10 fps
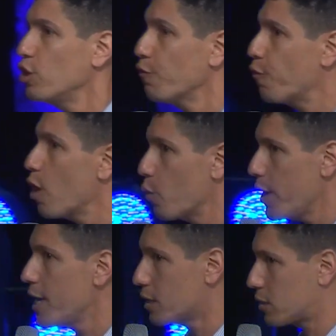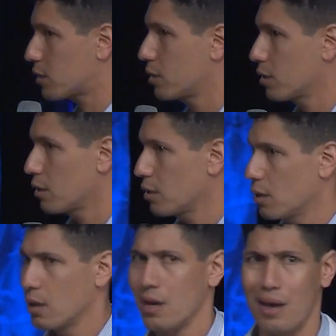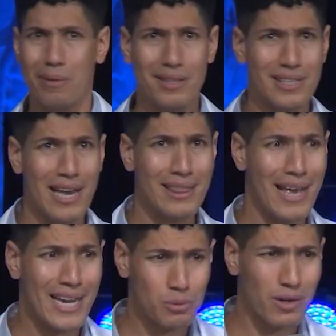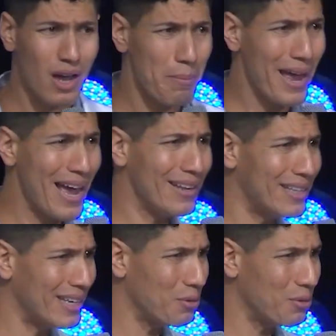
to four weeks I mean, 10 days would have come handy.